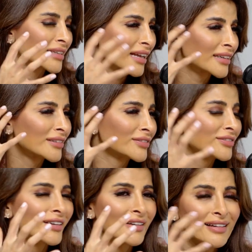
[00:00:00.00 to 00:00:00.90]
and kind of
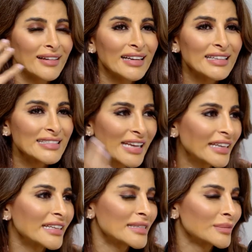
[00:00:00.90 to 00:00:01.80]

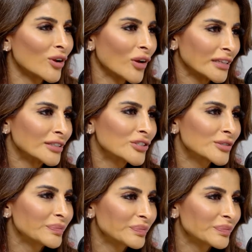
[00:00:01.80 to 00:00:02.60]
take in some knowledge.